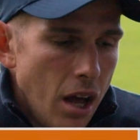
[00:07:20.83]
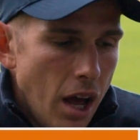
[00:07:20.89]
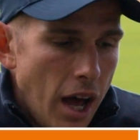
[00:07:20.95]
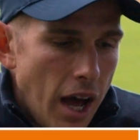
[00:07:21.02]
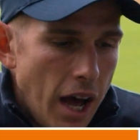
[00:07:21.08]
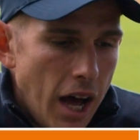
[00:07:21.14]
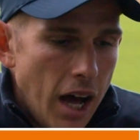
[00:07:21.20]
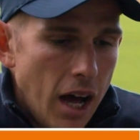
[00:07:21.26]

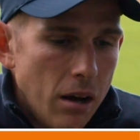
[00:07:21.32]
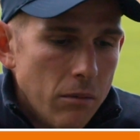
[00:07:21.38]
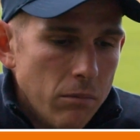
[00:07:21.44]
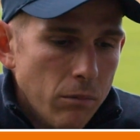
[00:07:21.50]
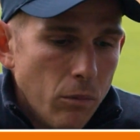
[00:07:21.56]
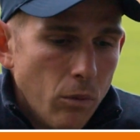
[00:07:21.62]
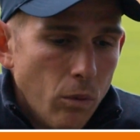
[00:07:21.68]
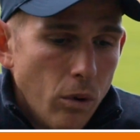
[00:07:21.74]

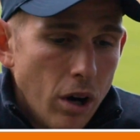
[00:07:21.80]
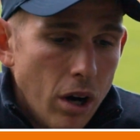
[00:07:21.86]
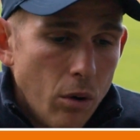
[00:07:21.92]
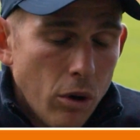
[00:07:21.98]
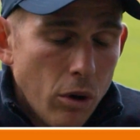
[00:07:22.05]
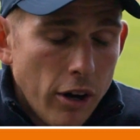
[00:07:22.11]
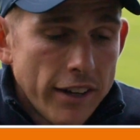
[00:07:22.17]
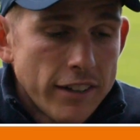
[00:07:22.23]

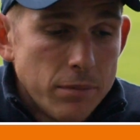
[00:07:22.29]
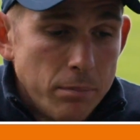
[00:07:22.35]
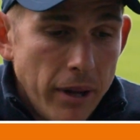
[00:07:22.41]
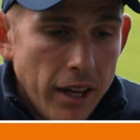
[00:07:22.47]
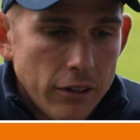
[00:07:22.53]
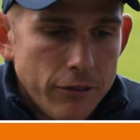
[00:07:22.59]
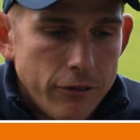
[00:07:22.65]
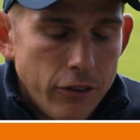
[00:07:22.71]
Well, what I
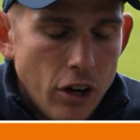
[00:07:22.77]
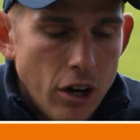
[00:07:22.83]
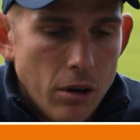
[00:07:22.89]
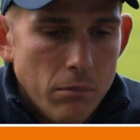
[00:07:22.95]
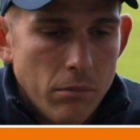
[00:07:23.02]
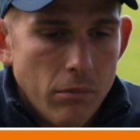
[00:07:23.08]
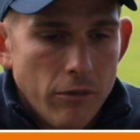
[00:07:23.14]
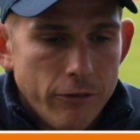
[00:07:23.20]
expect
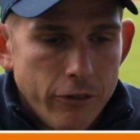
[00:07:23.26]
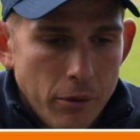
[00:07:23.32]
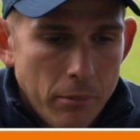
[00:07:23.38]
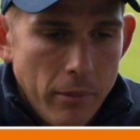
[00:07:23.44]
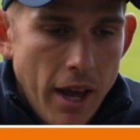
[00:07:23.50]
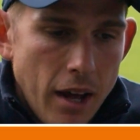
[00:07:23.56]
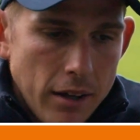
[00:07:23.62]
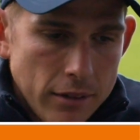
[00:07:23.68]
from
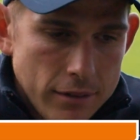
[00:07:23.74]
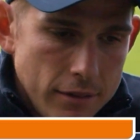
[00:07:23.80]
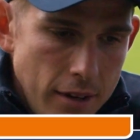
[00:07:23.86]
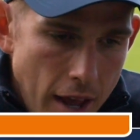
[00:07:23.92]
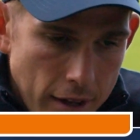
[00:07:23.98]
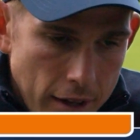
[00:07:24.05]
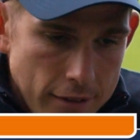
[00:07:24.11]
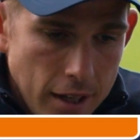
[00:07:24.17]
our
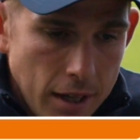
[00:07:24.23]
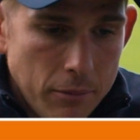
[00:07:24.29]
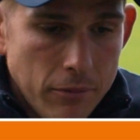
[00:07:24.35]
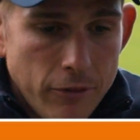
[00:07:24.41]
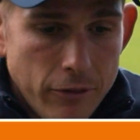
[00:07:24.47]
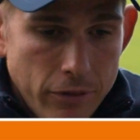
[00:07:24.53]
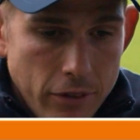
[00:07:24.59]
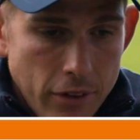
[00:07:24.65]

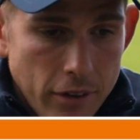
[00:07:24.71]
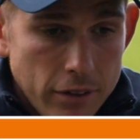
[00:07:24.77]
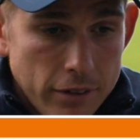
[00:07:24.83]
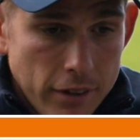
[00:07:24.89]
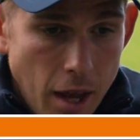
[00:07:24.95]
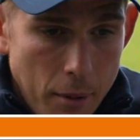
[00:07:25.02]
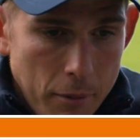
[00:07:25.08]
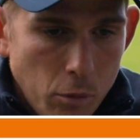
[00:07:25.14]
team
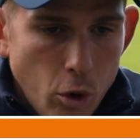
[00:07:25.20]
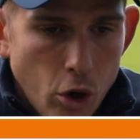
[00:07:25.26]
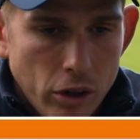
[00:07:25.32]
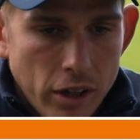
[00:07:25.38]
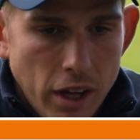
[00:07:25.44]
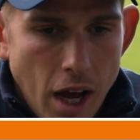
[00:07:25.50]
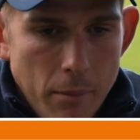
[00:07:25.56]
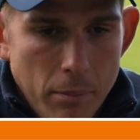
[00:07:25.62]
this coming
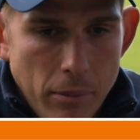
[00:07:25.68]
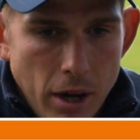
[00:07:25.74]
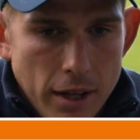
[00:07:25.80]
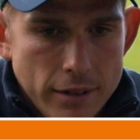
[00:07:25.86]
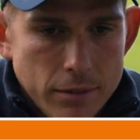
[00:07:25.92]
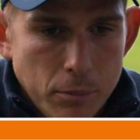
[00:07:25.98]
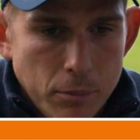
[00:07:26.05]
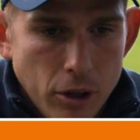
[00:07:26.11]
World Cup,
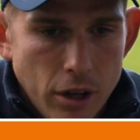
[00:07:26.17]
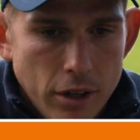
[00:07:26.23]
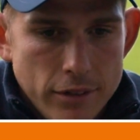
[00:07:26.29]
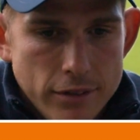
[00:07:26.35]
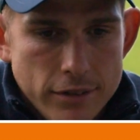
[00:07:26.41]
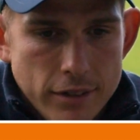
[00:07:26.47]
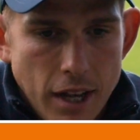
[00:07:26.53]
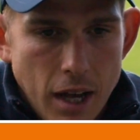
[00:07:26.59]
I
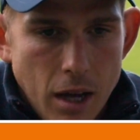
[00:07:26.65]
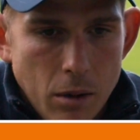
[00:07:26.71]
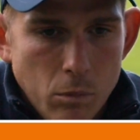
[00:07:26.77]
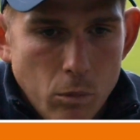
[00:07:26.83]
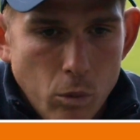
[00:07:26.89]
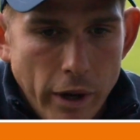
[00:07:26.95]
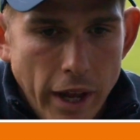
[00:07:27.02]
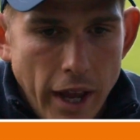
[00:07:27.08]
suppose
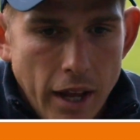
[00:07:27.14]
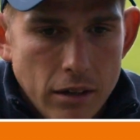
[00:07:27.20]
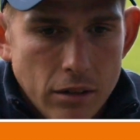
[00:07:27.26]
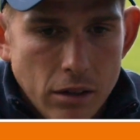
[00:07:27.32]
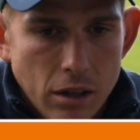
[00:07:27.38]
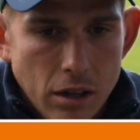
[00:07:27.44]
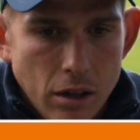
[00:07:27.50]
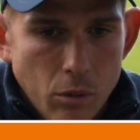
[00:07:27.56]
we
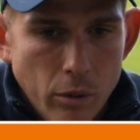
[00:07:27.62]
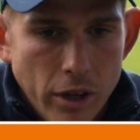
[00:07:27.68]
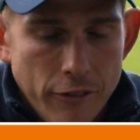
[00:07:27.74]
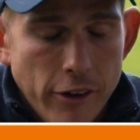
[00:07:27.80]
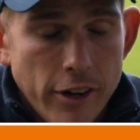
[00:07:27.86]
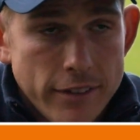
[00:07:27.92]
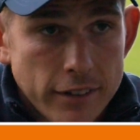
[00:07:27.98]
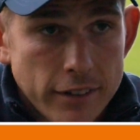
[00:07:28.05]
had a
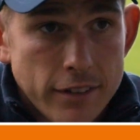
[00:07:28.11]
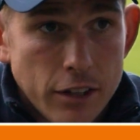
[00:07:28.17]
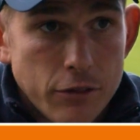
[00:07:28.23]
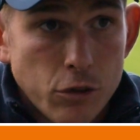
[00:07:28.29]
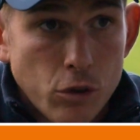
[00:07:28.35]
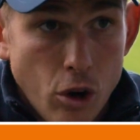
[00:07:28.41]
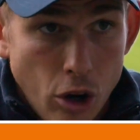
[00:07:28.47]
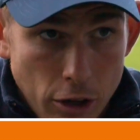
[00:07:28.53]
very
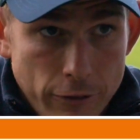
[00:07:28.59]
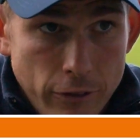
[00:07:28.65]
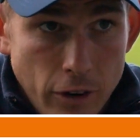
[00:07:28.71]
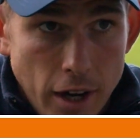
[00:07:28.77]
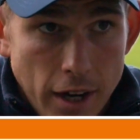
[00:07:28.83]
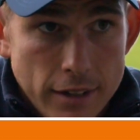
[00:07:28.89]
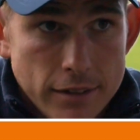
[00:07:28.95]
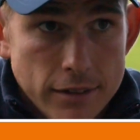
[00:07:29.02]
successful
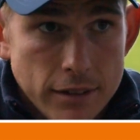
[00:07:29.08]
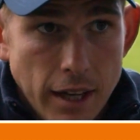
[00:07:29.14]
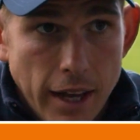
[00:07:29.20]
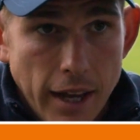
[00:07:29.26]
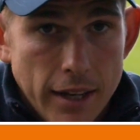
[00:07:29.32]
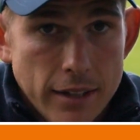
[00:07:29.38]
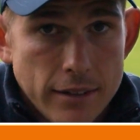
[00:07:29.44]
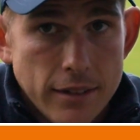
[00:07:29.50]
qualifiers,
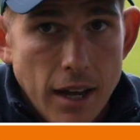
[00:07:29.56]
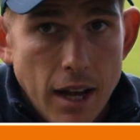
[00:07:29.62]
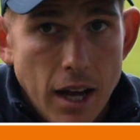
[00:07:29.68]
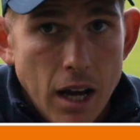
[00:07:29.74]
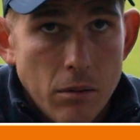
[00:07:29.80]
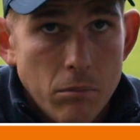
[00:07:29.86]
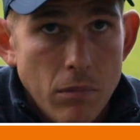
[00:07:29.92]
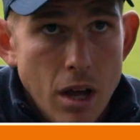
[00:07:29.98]
and
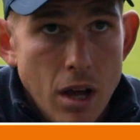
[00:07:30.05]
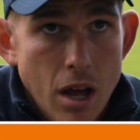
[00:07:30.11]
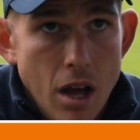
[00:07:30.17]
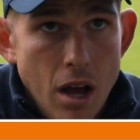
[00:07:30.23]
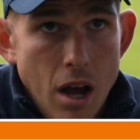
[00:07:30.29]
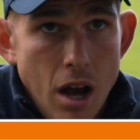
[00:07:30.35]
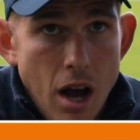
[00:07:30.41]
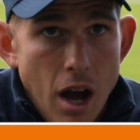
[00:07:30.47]

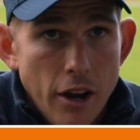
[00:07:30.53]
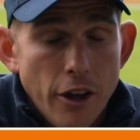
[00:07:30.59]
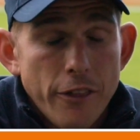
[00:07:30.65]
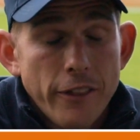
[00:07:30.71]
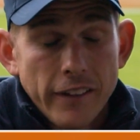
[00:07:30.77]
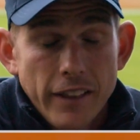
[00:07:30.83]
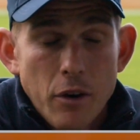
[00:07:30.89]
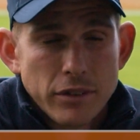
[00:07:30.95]
I
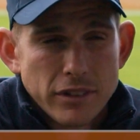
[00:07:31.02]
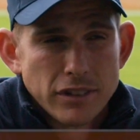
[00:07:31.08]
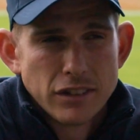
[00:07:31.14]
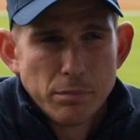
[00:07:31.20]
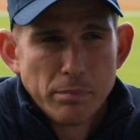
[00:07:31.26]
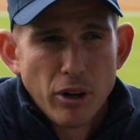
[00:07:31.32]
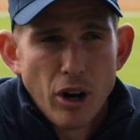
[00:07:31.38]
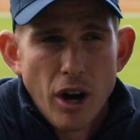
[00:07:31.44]
don't think that was a
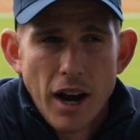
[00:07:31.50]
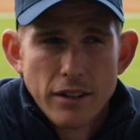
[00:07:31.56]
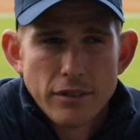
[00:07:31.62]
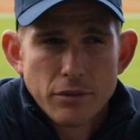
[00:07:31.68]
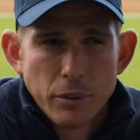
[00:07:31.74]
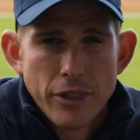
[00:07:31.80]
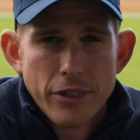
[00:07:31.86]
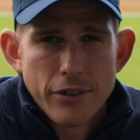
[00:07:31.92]

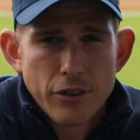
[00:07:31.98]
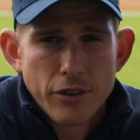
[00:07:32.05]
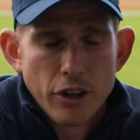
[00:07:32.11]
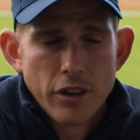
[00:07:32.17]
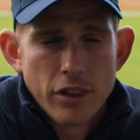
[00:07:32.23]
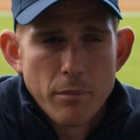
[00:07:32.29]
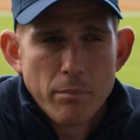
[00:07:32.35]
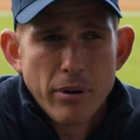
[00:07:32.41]
surprise with sort
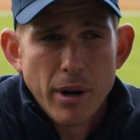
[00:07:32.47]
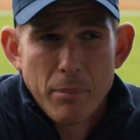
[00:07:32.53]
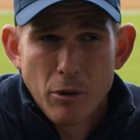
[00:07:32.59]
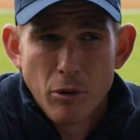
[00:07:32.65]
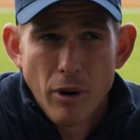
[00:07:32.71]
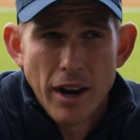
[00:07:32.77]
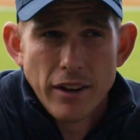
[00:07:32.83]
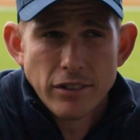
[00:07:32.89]
of the
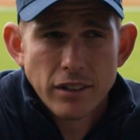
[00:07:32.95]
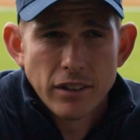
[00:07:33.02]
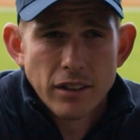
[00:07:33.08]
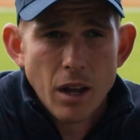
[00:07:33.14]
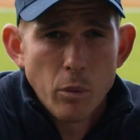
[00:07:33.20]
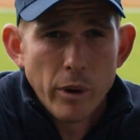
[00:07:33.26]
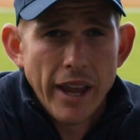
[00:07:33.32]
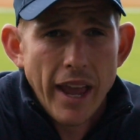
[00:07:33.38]
preparation
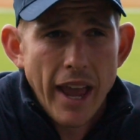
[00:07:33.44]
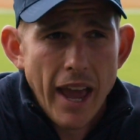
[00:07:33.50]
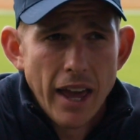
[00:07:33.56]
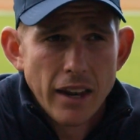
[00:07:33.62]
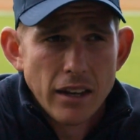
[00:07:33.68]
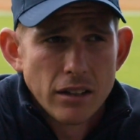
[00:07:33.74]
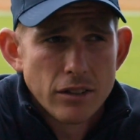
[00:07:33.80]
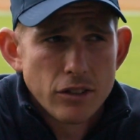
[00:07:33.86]
that we
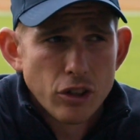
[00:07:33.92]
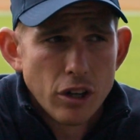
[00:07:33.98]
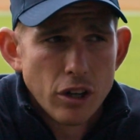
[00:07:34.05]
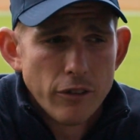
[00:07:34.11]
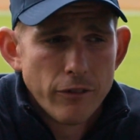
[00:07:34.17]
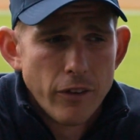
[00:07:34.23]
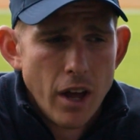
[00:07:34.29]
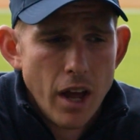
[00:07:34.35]
had and sort
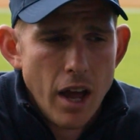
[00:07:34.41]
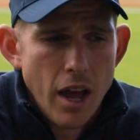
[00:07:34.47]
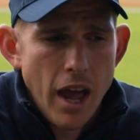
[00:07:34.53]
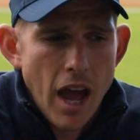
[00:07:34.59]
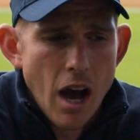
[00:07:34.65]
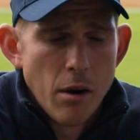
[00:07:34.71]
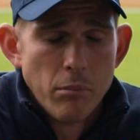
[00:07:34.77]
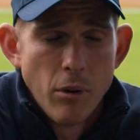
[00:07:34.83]
of
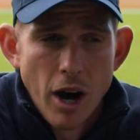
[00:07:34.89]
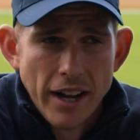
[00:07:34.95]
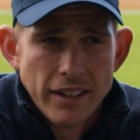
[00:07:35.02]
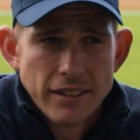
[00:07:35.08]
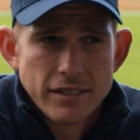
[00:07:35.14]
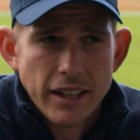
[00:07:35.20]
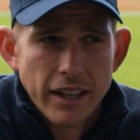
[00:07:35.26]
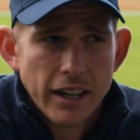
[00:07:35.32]
our
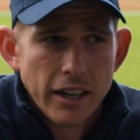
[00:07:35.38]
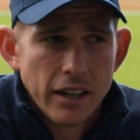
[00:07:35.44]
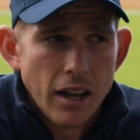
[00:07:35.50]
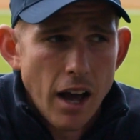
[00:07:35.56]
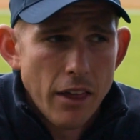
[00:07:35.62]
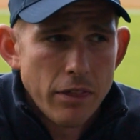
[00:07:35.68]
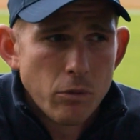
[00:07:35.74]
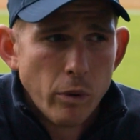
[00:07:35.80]
mindset, and
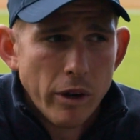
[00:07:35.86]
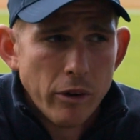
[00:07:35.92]
our